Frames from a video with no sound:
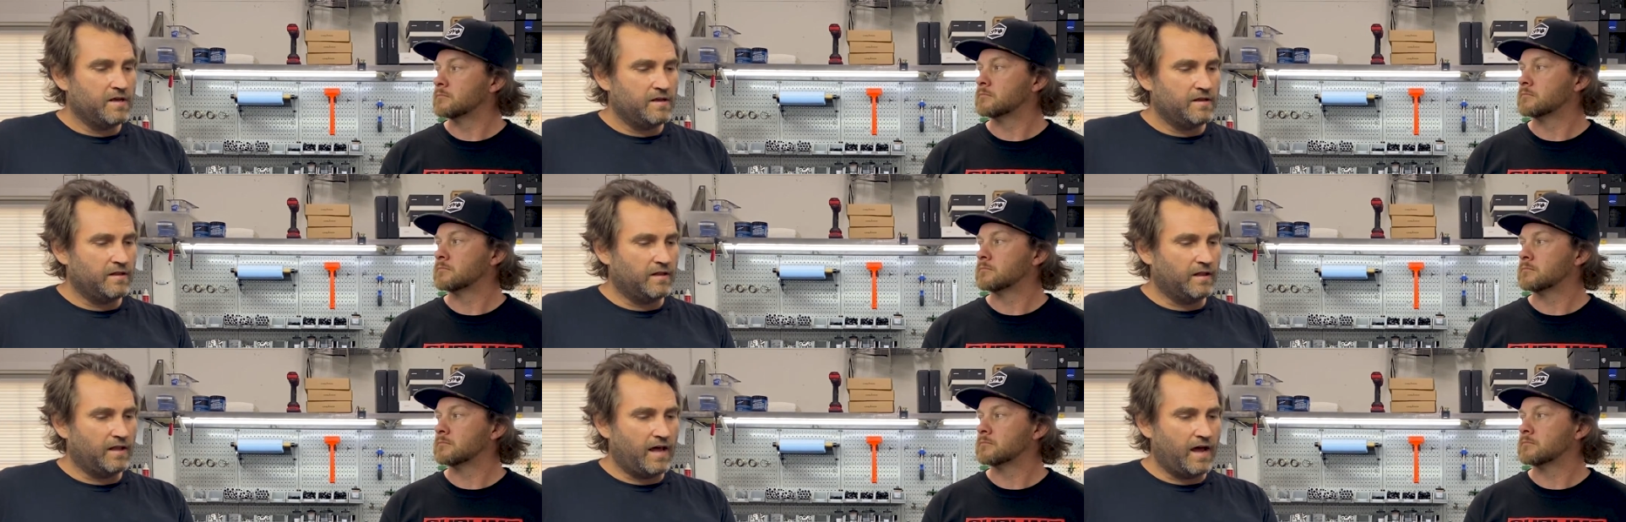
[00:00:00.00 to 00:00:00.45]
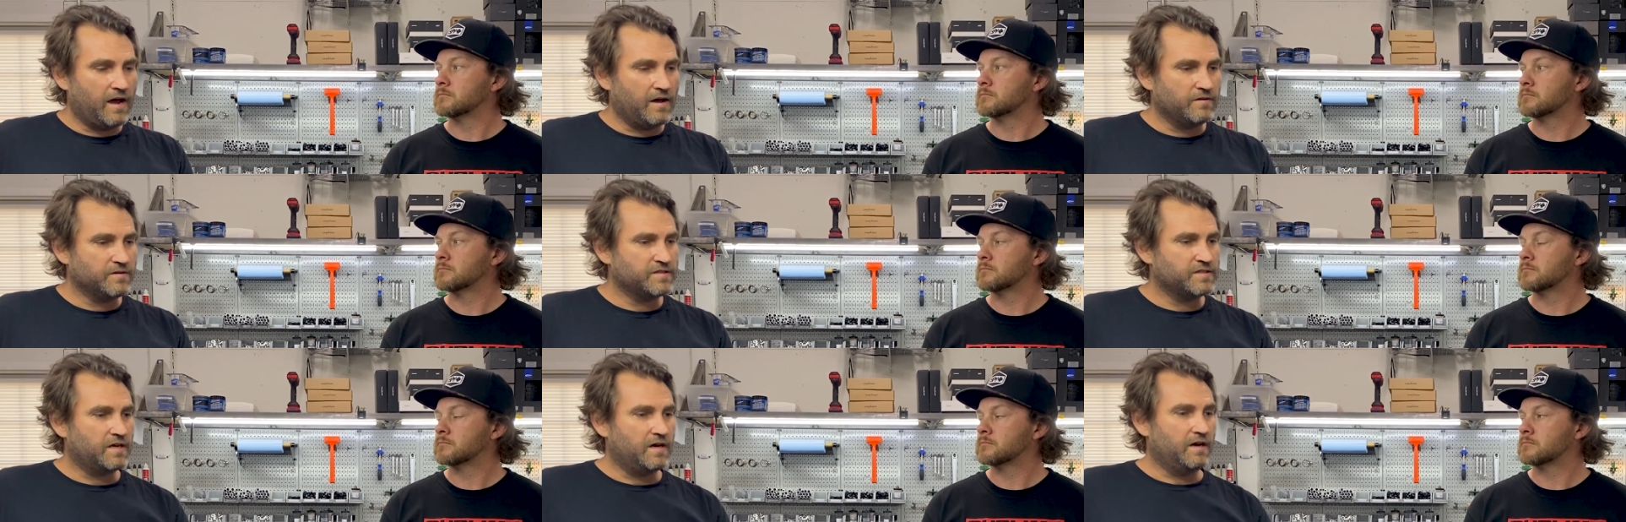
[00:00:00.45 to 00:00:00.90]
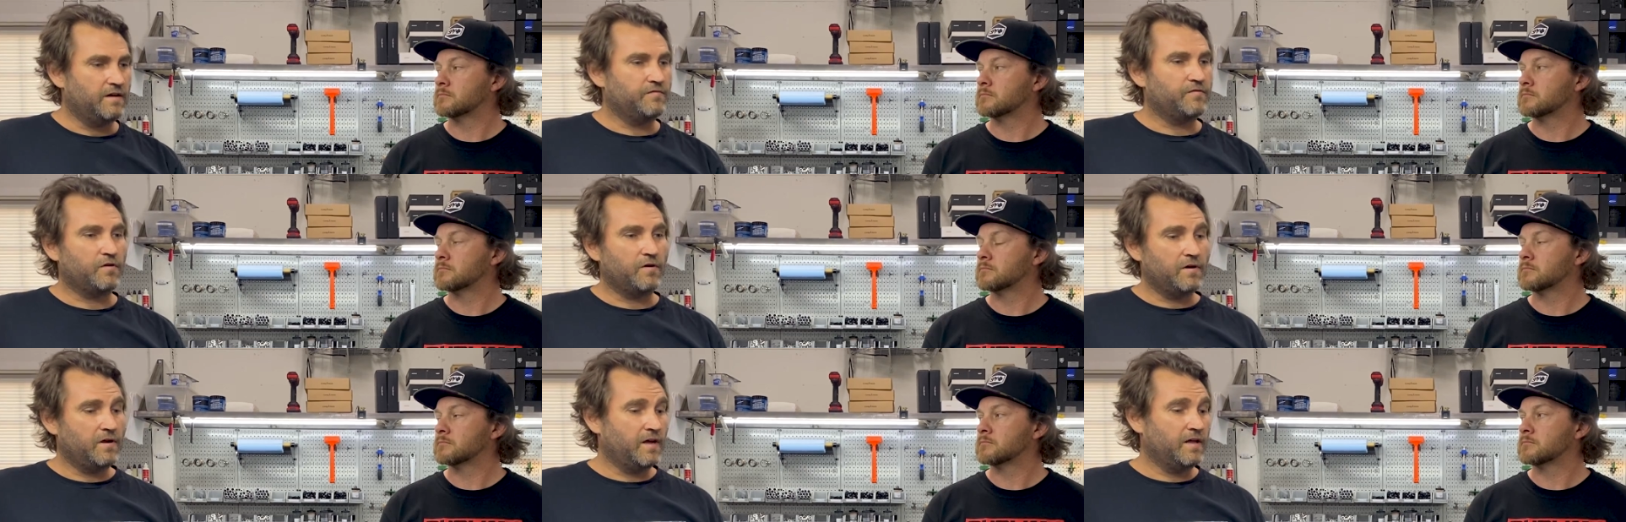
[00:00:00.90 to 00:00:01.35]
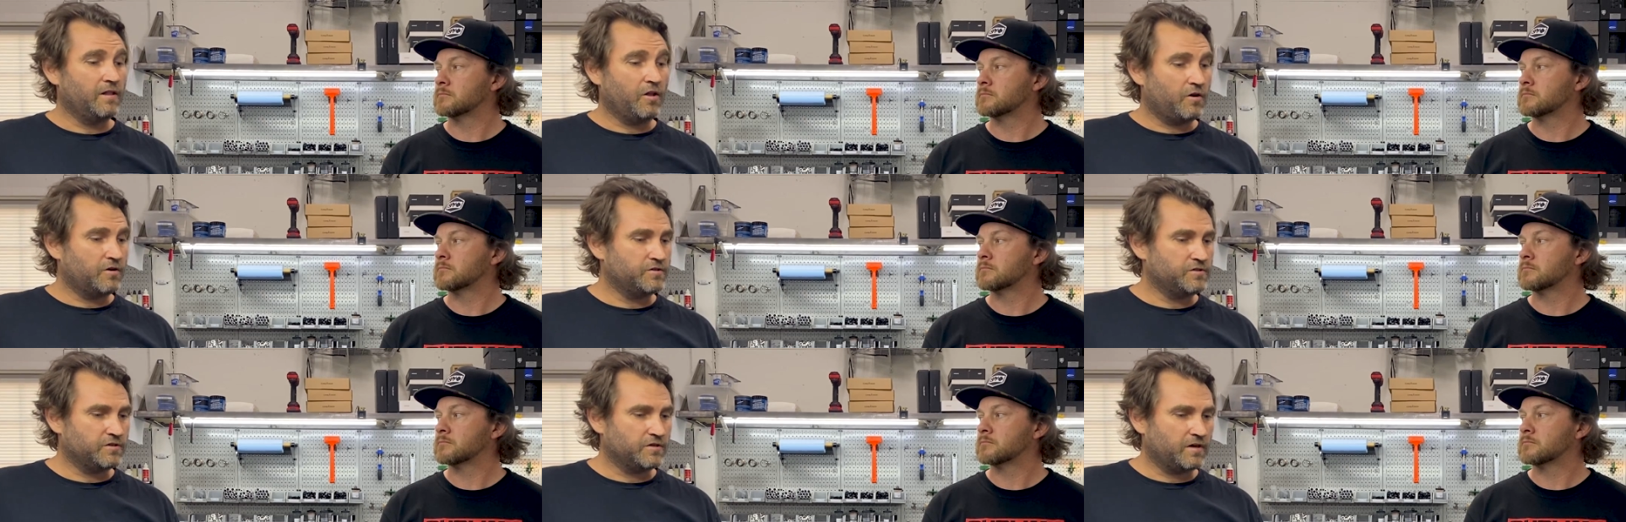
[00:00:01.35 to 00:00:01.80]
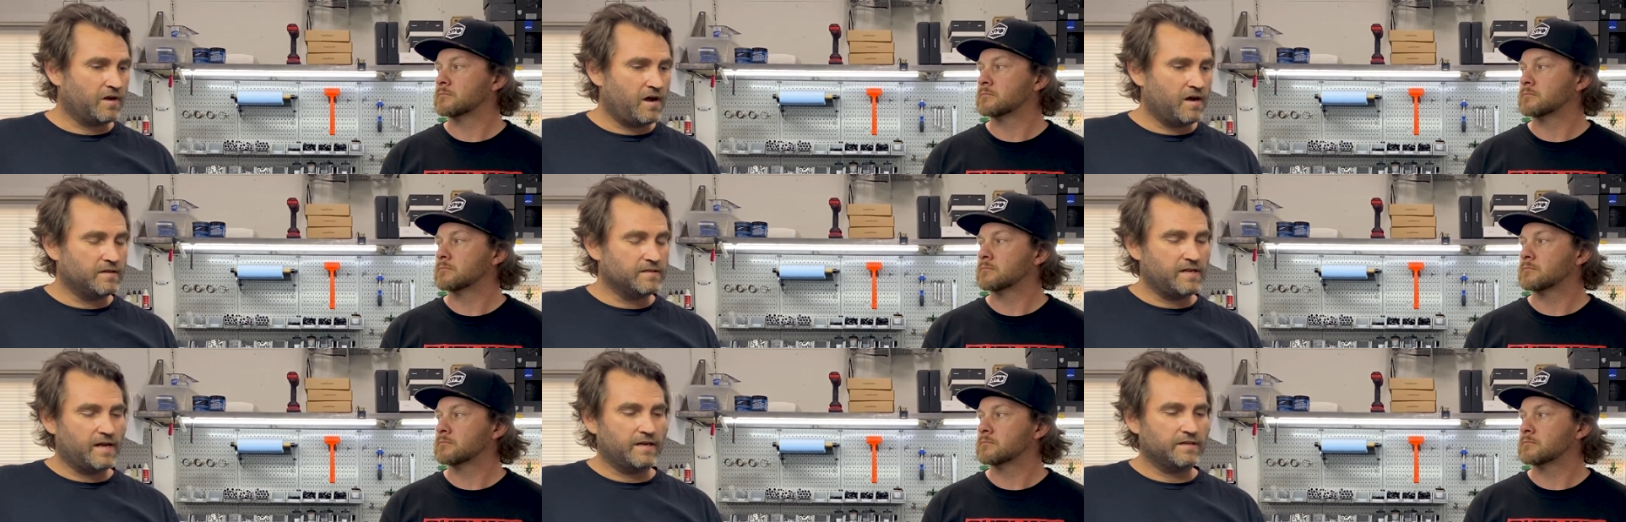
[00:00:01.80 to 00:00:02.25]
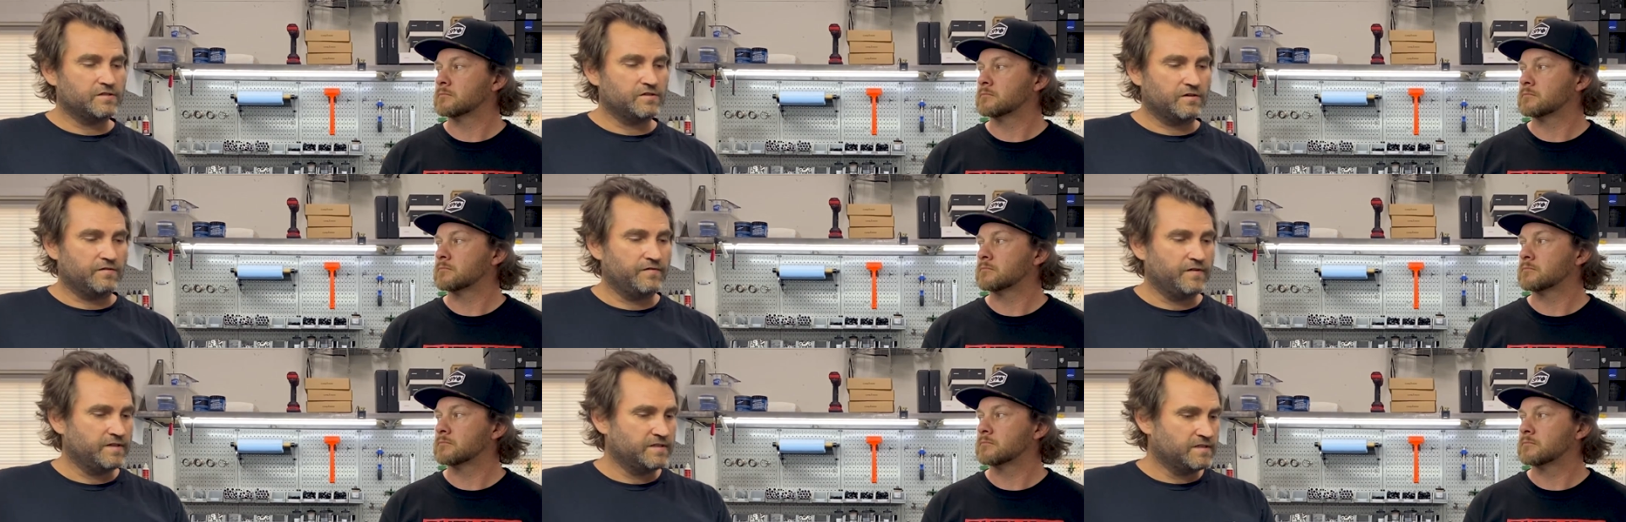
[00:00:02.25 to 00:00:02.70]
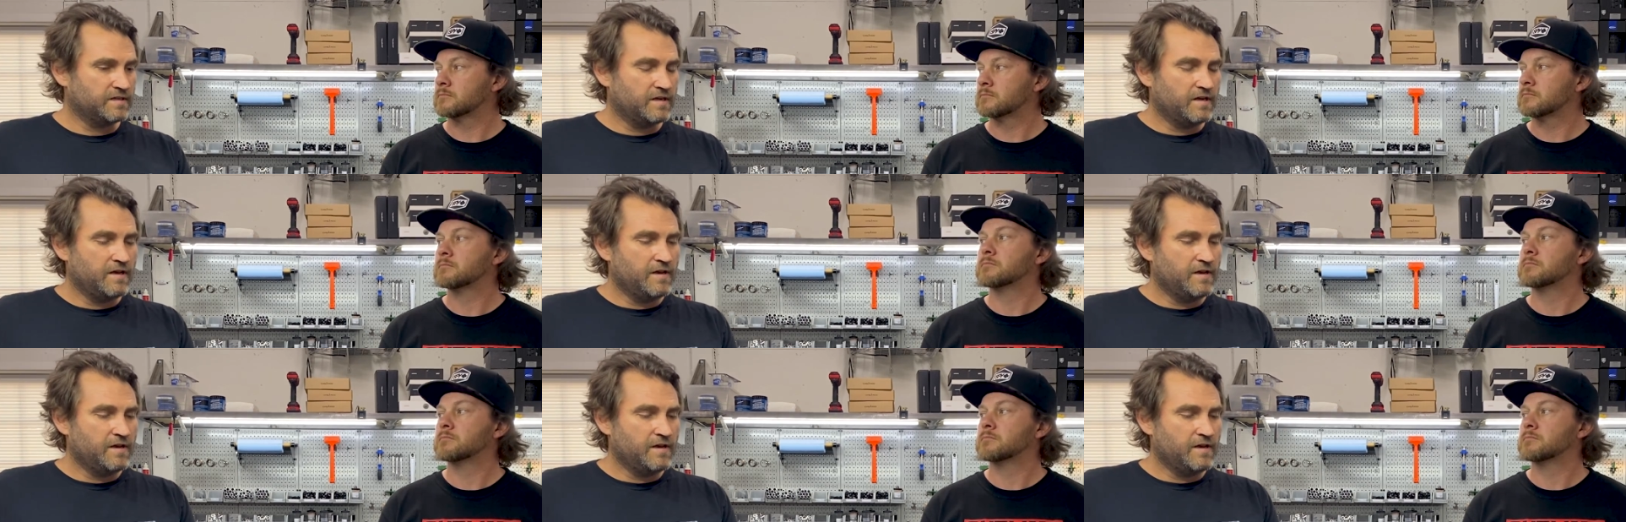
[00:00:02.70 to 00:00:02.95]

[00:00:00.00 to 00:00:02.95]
Speaker 1: that allows for a larger contact surface.